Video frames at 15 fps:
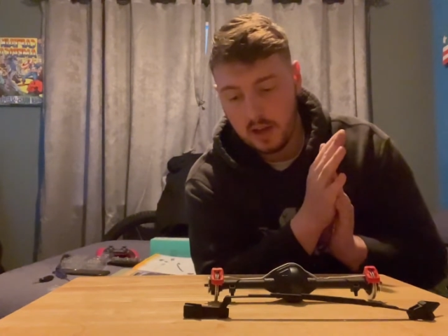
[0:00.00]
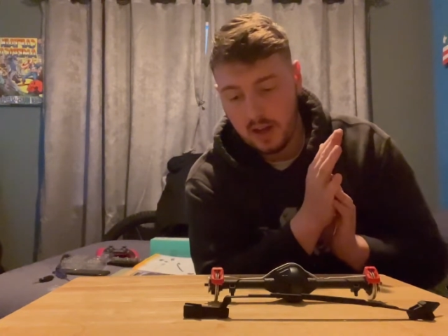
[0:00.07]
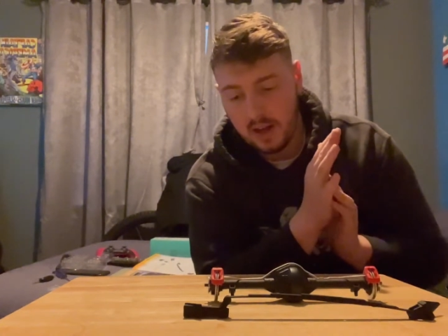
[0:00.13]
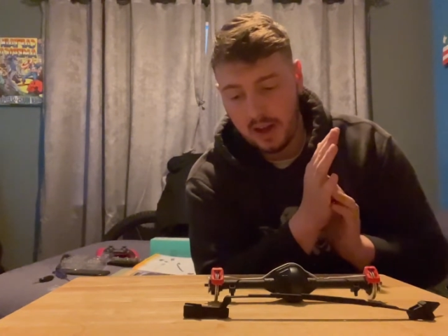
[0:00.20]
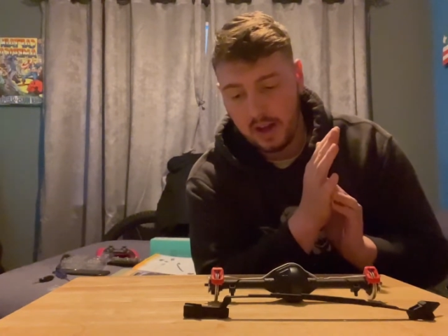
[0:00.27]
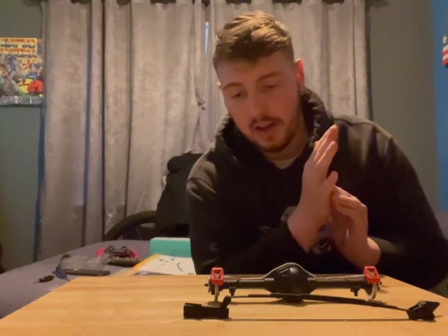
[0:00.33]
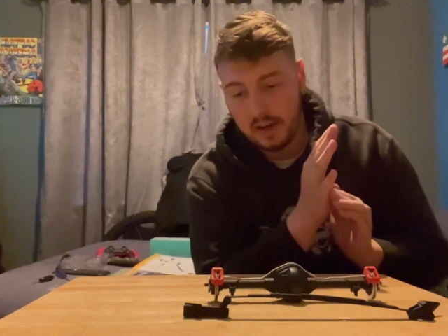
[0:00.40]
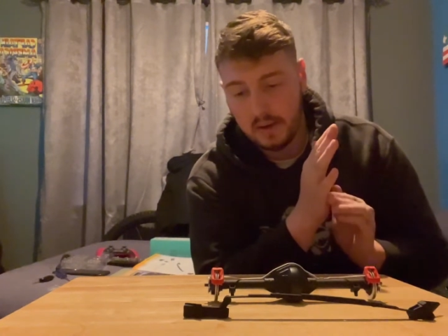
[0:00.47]

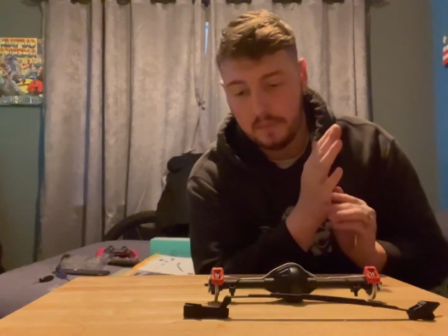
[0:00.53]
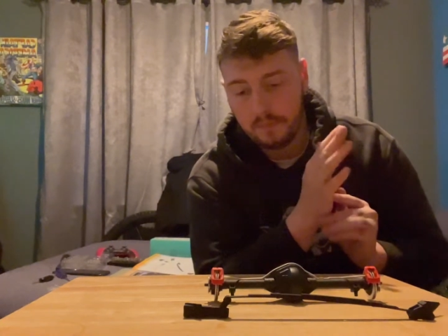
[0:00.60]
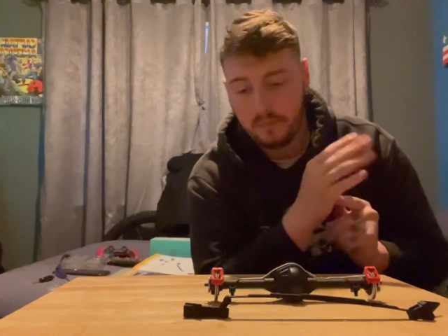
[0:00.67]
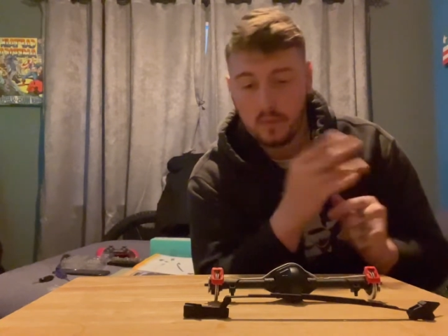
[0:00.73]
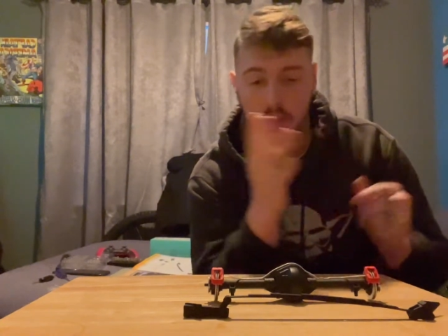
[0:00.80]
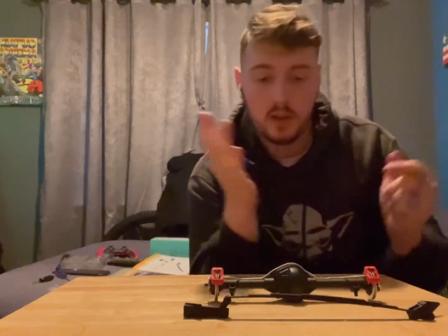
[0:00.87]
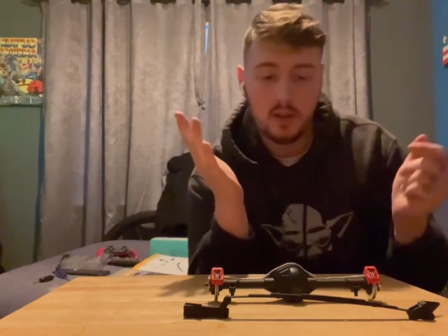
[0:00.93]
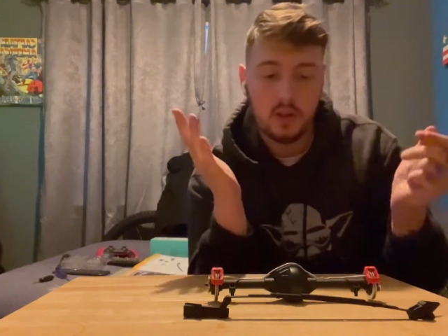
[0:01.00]

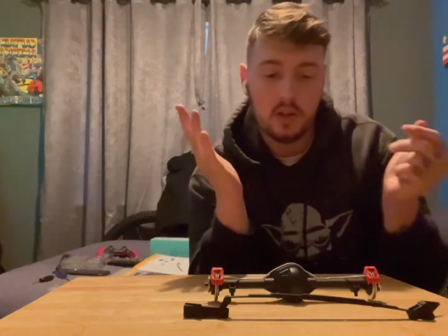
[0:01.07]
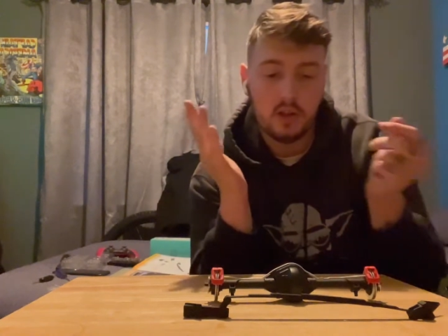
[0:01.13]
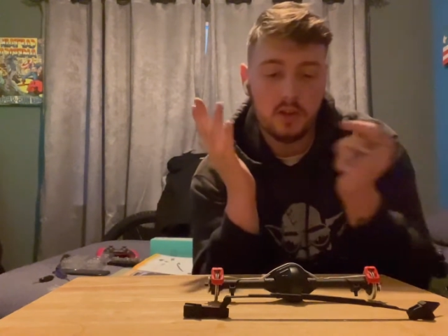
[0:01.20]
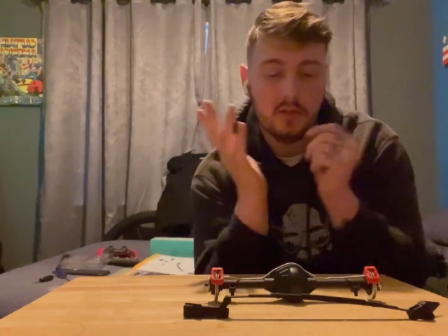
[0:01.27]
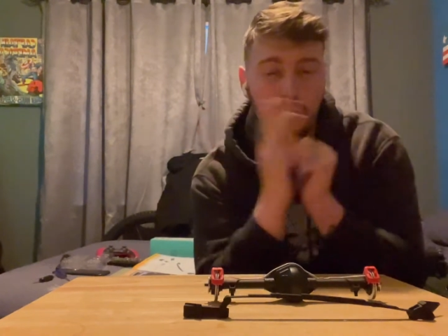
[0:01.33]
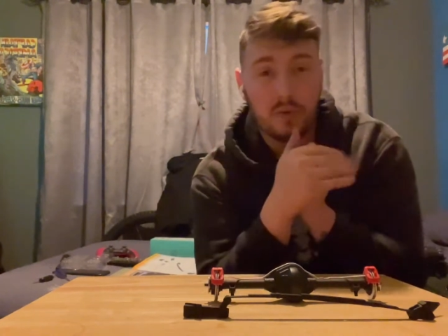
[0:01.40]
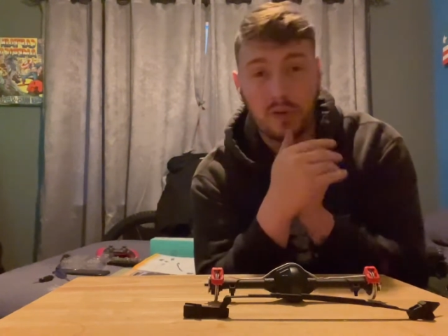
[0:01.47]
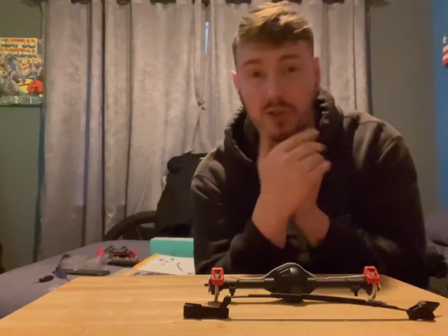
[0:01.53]

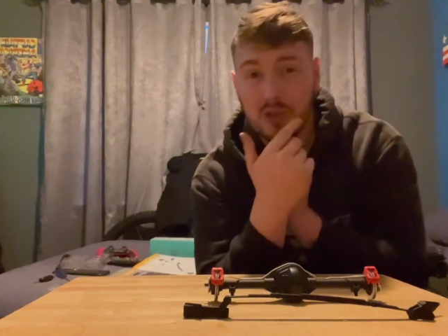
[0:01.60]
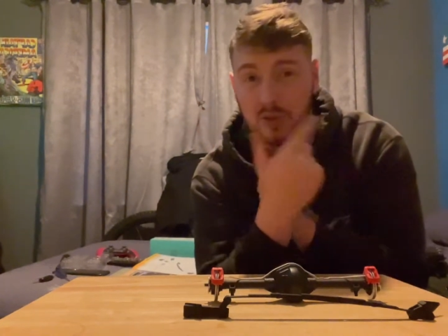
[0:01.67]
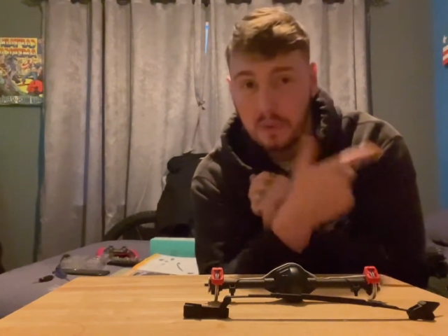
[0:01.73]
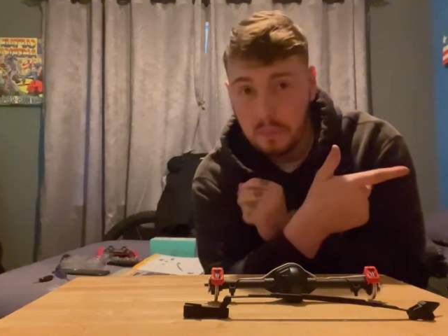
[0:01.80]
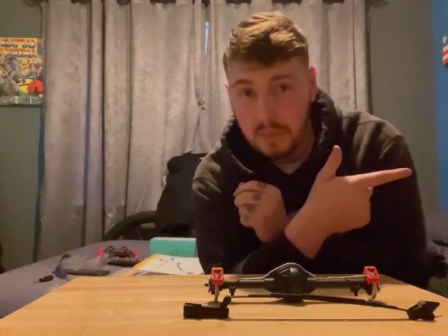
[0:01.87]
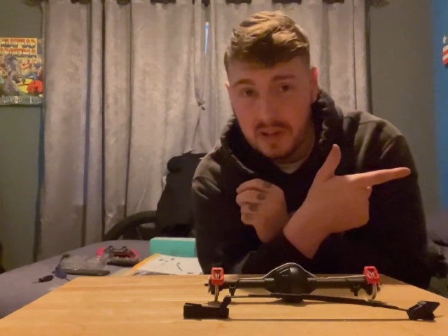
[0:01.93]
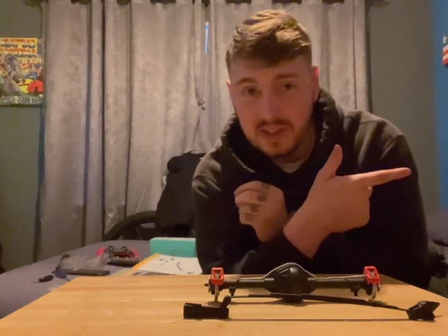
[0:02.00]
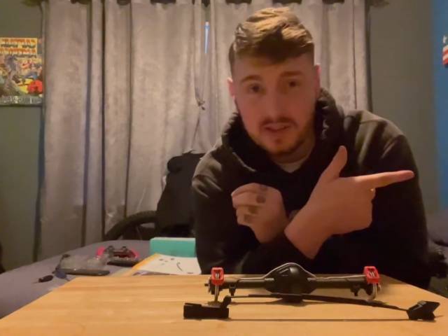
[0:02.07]
We've got some
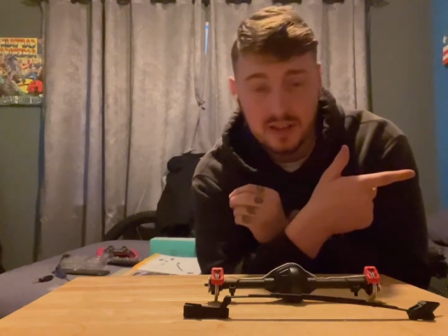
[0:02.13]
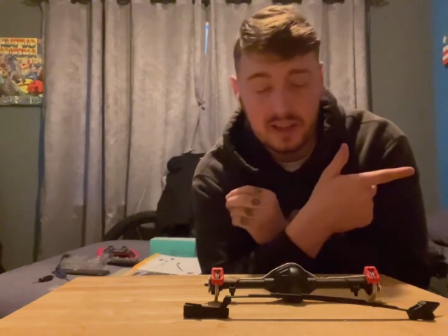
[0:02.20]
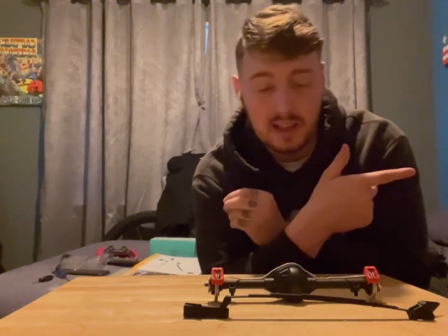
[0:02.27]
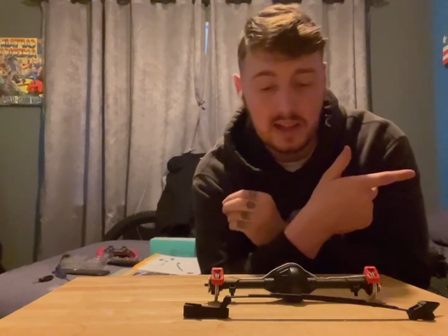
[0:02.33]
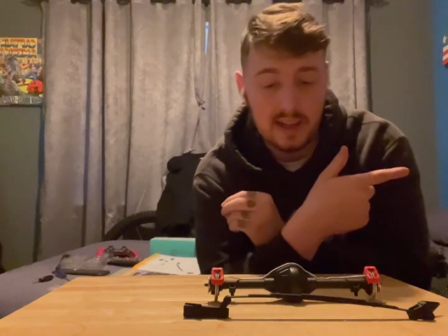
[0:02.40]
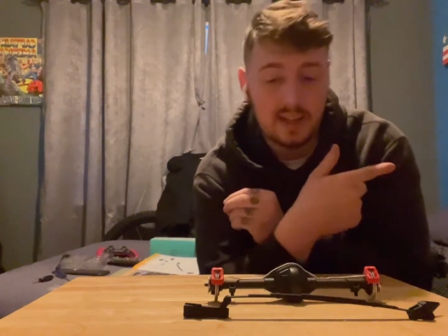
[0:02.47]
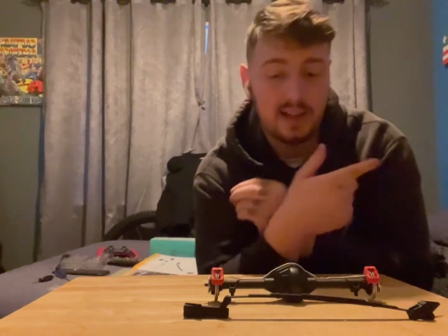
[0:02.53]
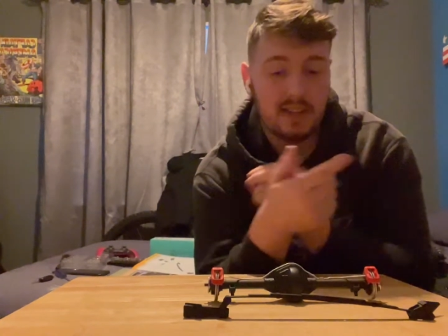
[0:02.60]
pieces on the
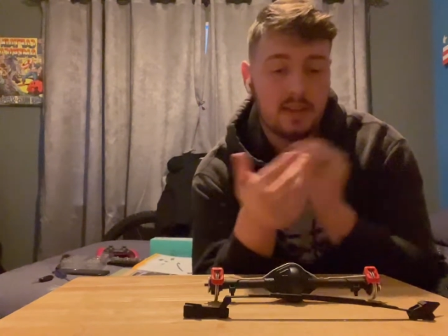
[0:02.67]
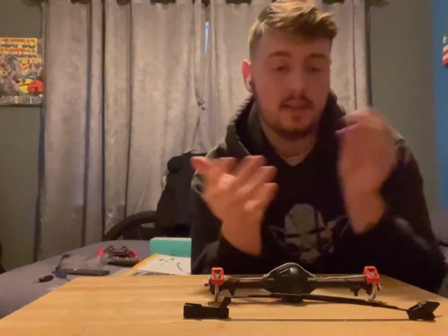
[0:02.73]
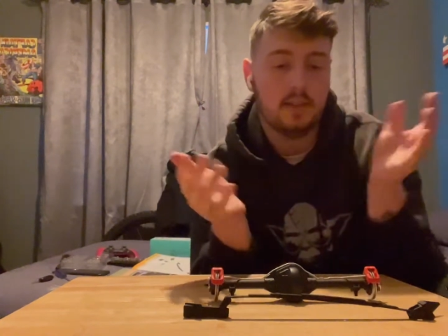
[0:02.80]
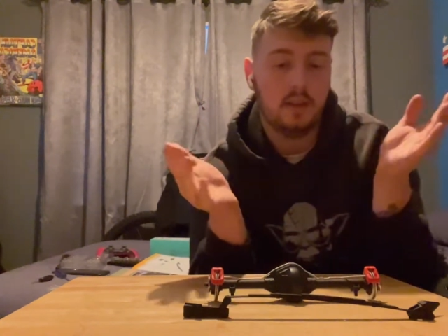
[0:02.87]
car.